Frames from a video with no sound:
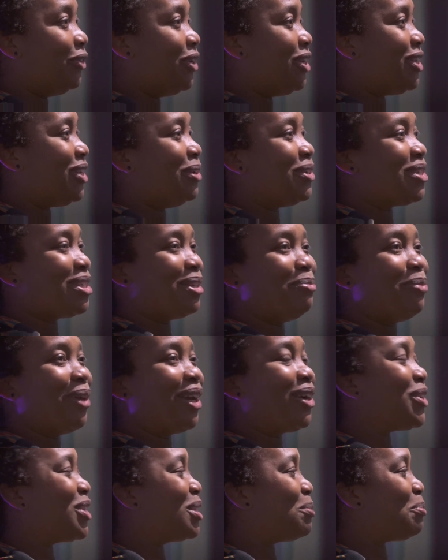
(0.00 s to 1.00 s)
into some
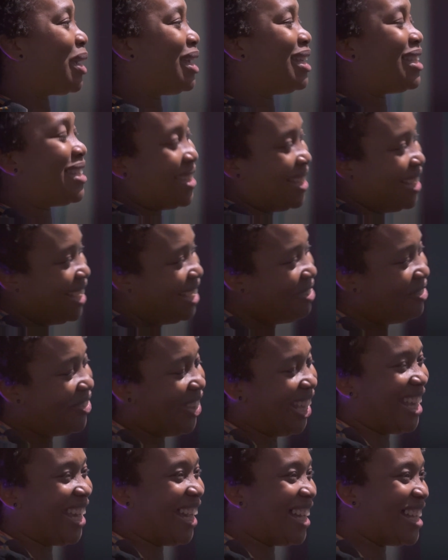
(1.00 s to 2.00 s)
bigger space
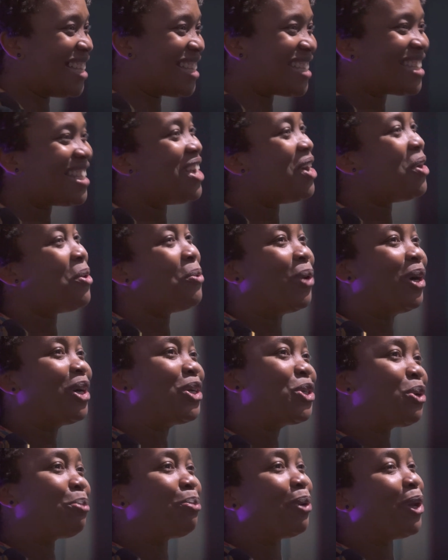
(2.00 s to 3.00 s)
because we're
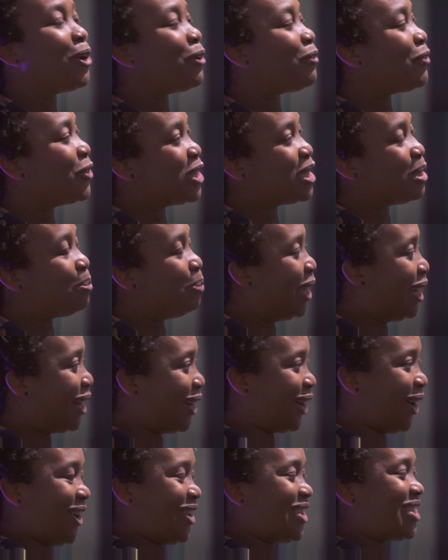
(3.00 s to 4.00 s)
tripping over
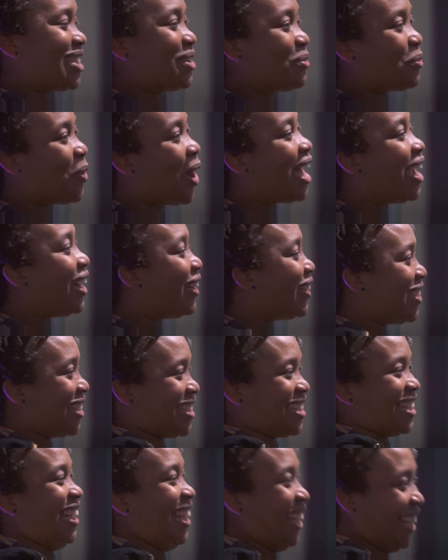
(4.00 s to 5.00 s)
speakers and wires
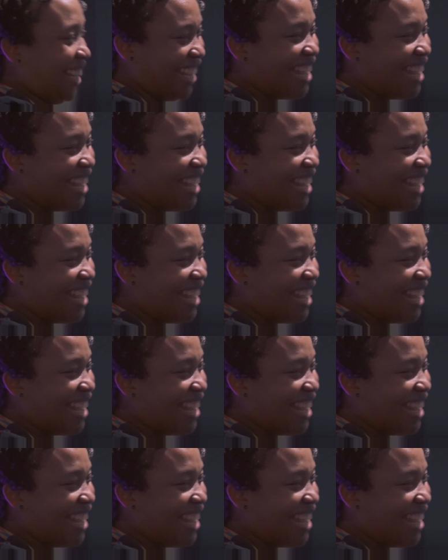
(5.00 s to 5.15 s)
and